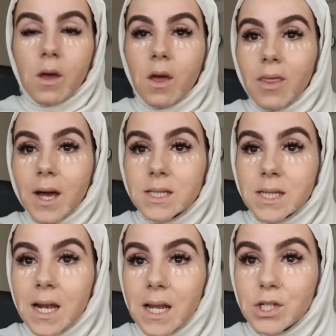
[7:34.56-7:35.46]
And
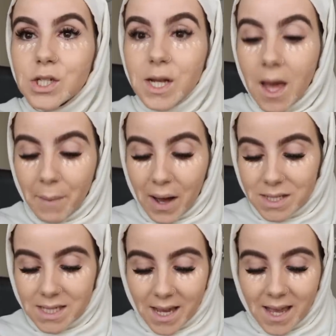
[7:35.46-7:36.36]
that's literally
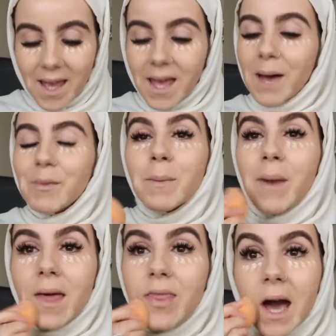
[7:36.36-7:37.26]
about it. I'm going to
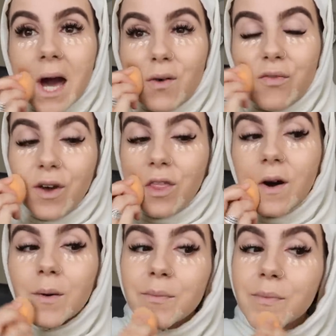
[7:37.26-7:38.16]
blend that out
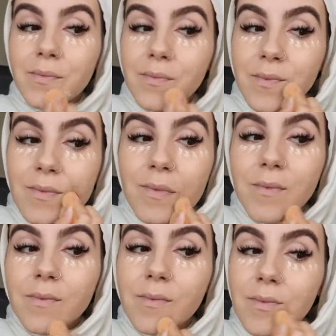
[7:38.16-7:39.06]
further.
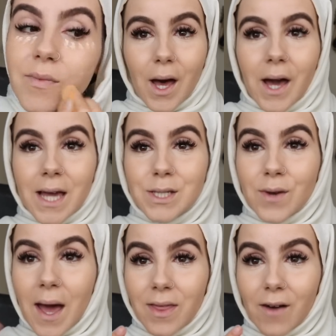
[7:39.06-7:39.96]
Okay, so
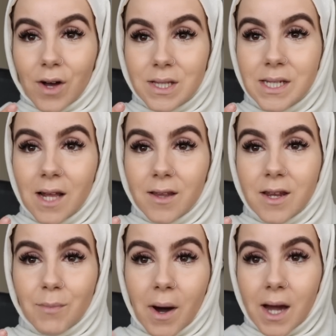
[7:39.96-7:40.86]
now that I've concealed
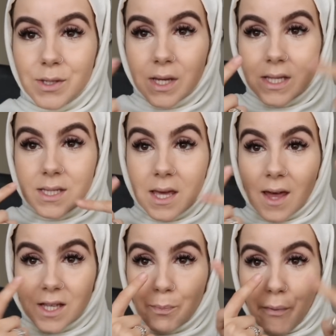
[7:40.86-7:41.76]
underneath my eyes, you can see
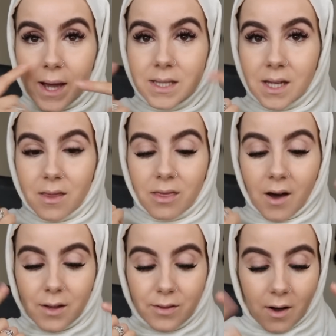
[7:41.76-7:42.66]
that's brightened the
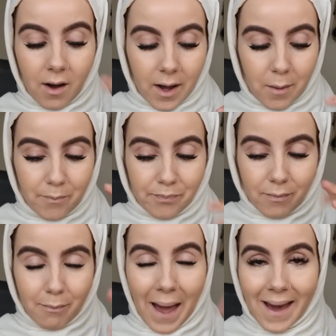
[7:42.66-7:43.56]
under eye
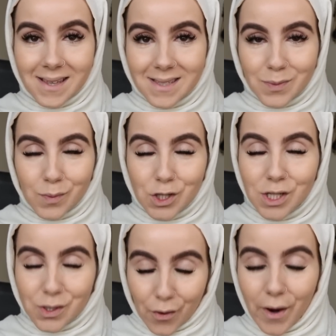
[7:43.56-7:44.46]
bags, which
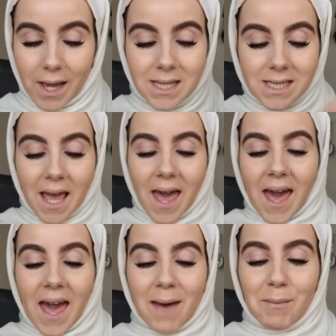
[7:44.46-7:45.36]
is great.
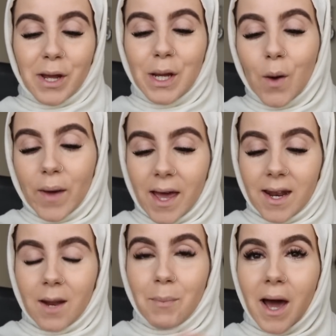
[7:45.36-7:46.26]
And I'm gonna go in
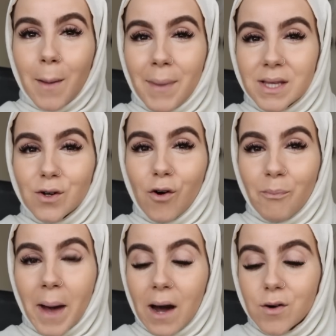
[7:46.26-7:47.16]
and apply a bit
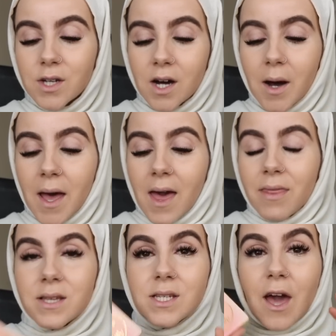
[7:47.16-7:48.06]
of powder.
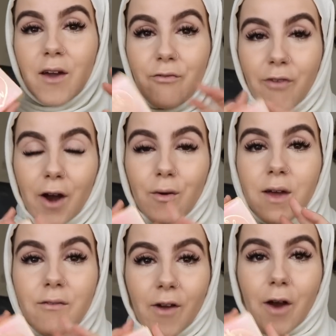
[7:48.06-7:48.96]
This is a
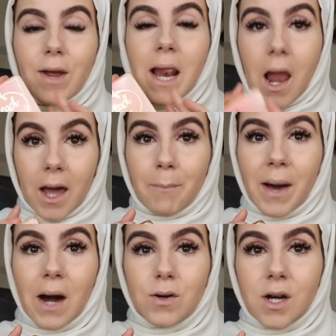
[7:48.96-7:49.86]
very, very light
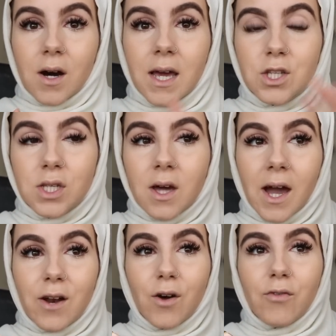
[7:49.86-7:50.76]
powder. It just
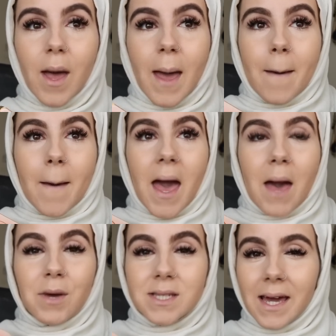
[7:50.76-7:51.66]
kind of,
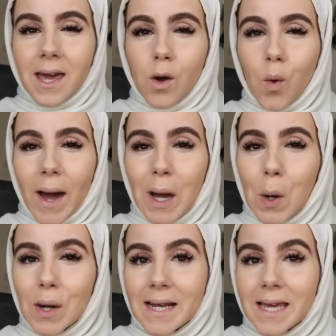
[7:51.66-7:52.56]
because I get quite
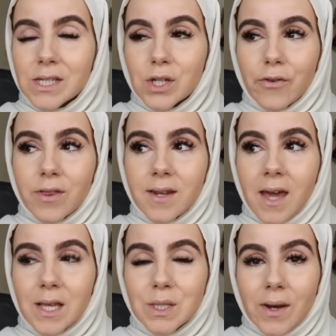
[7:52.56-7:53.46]
oily during the
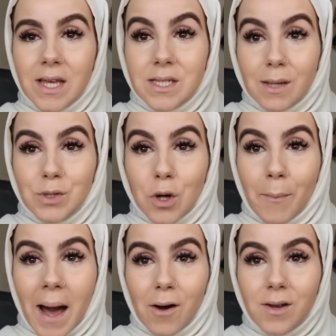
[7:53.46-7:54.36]
day, so I need some sort
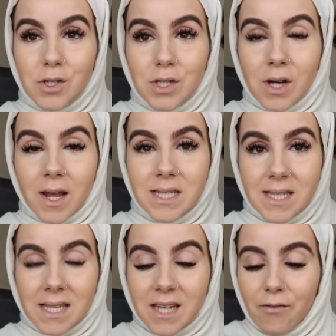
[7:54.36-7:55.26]
of powder just to kind of
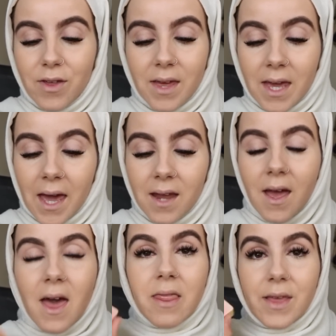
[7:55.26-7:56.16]
set everything in.
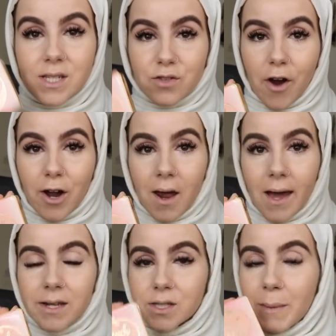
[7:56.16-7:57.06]
This is very
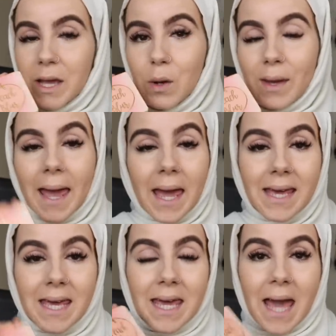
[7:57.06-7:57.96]
light, it doesn't make it look
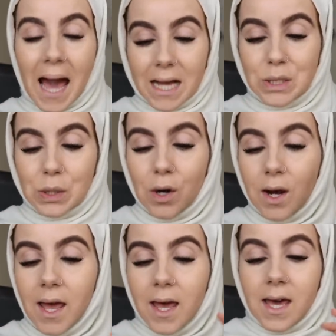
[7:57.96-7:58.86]
cakey at all.